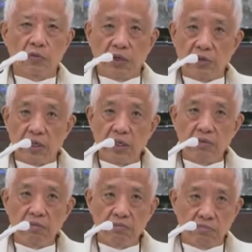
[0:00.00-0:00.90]
We all know
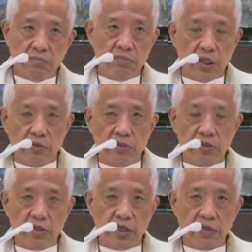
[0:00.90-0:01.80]
the
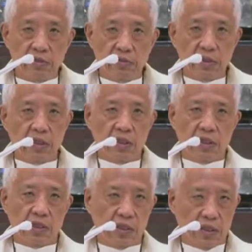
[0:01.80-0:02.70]
Lord said,
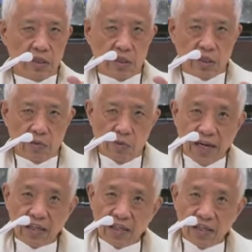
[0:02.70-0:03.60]

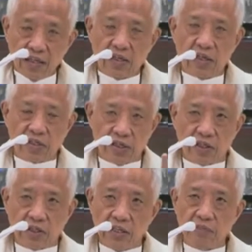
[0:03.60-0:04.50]
one does not
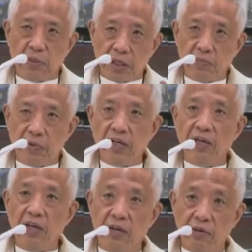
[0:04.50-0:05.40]
live by bread
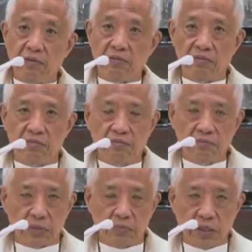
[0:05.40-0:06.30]
alone,
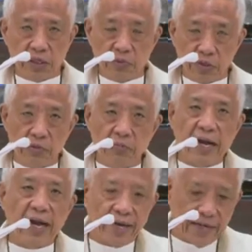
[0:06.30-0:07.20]
but by the word of
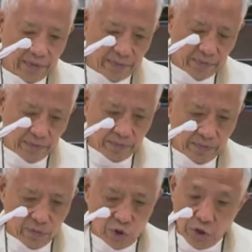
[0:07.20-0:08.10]
God.
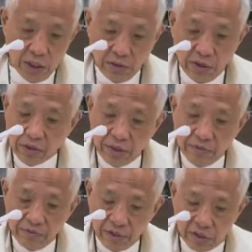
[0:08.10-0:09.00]
So he taught
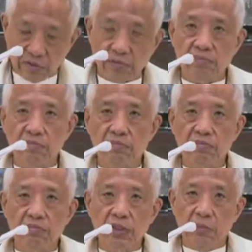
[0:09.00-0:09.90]
them first.
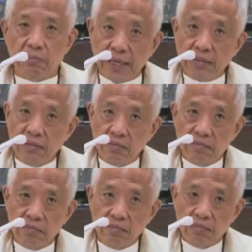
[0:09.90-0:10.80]
But
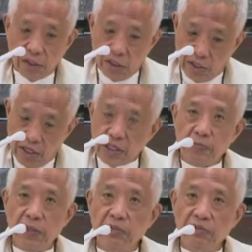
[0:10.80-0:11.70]
the
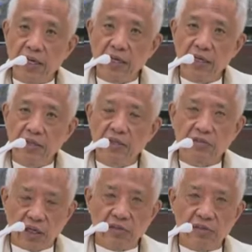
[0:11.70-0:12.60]
gospel today
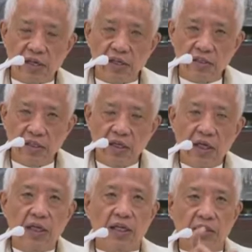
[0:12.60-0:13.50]
tells us
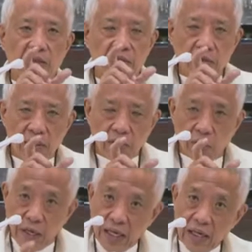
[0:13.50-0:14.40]
that
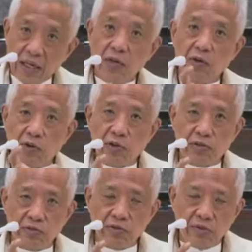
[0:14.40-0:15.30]
we
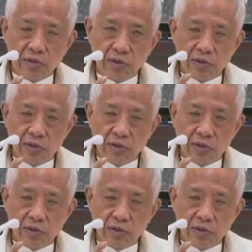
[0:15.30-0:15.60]
also